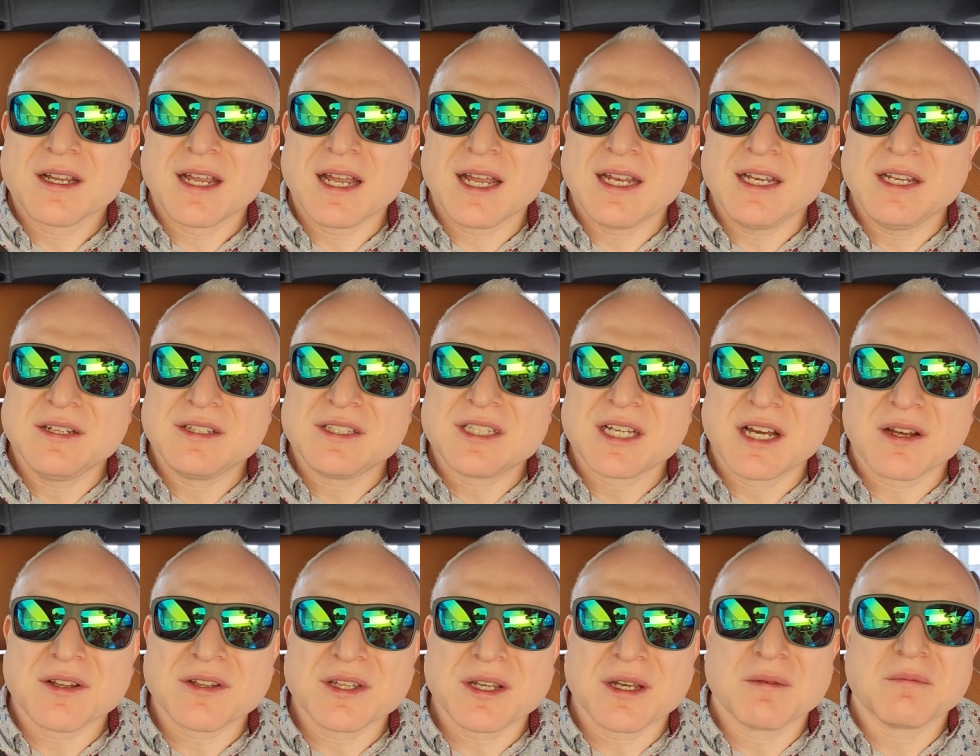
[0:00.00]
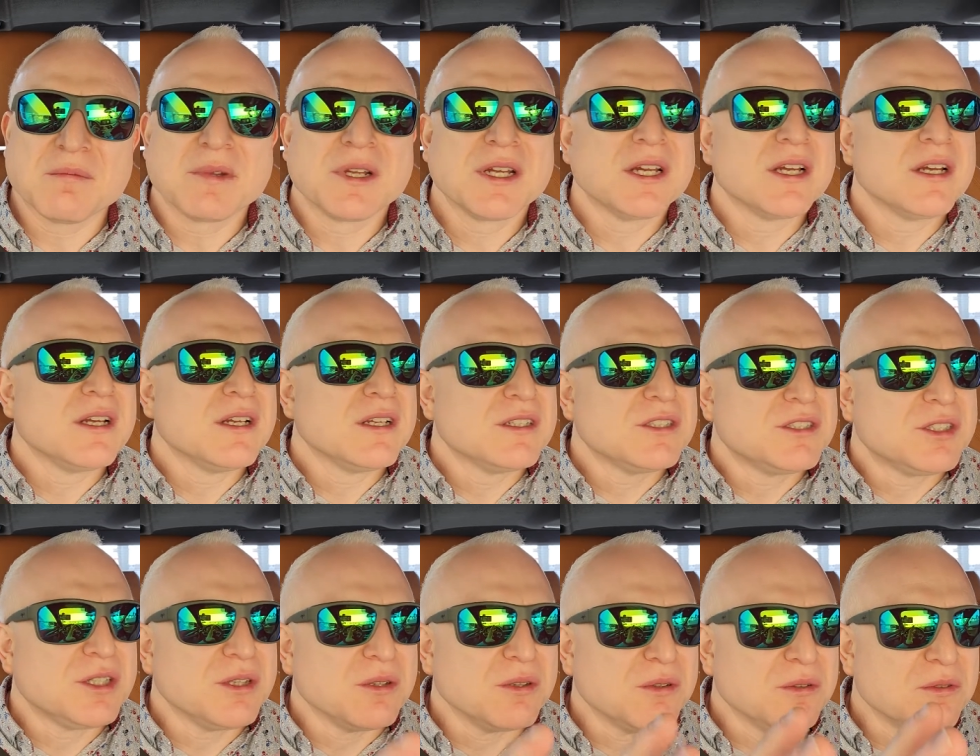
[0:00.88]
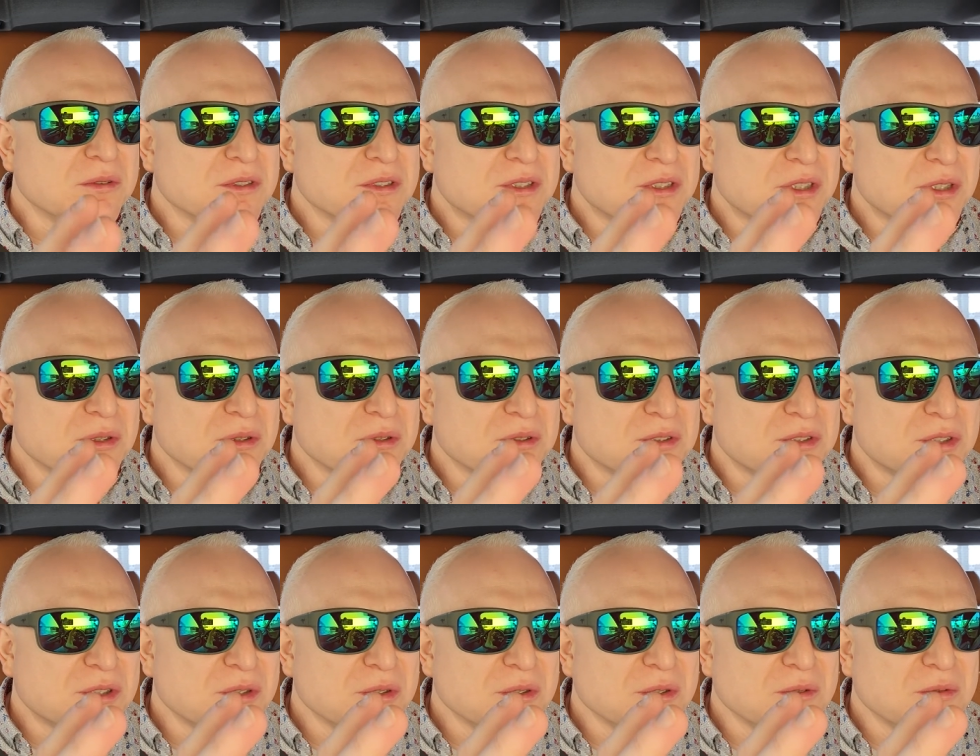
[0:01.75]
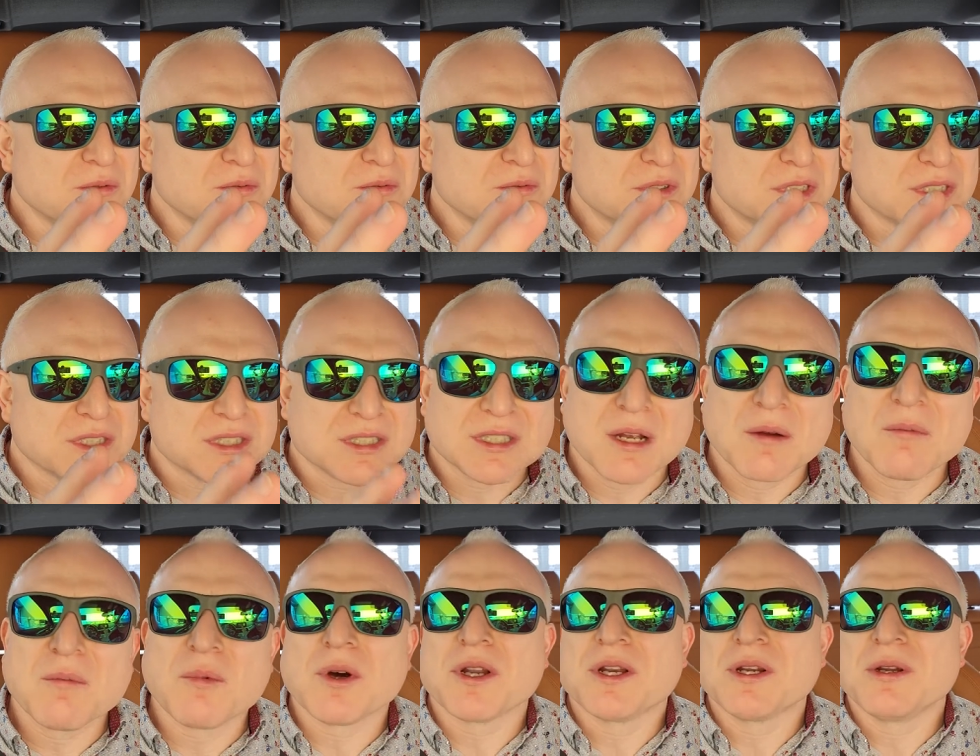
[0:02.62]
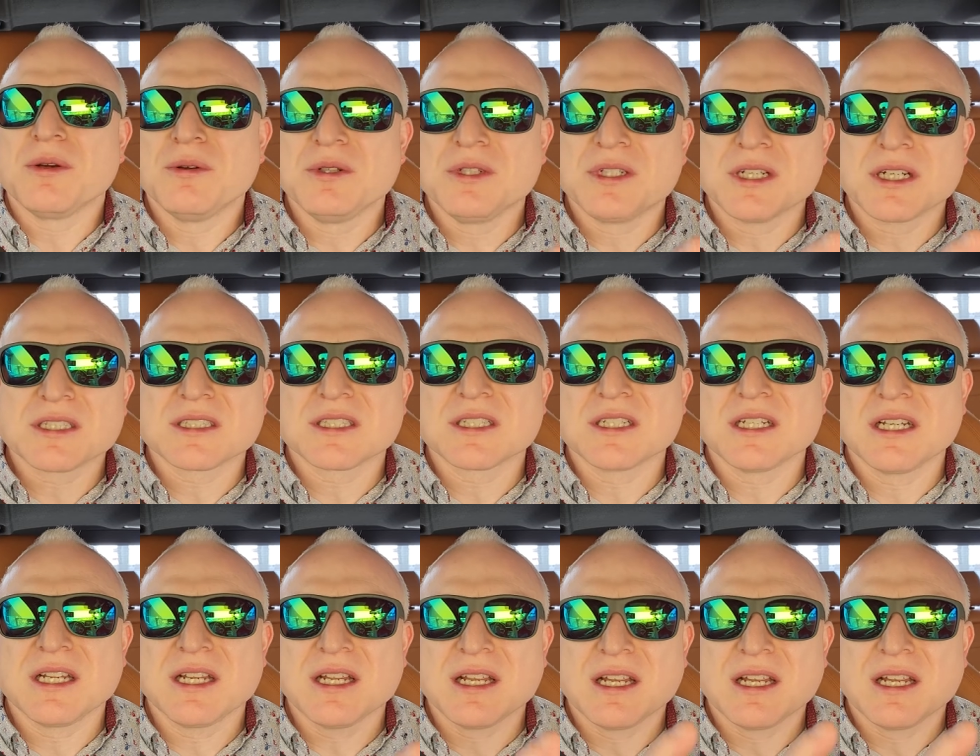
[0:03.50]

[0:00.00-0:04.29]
And you tell them to to to to someone who doesn't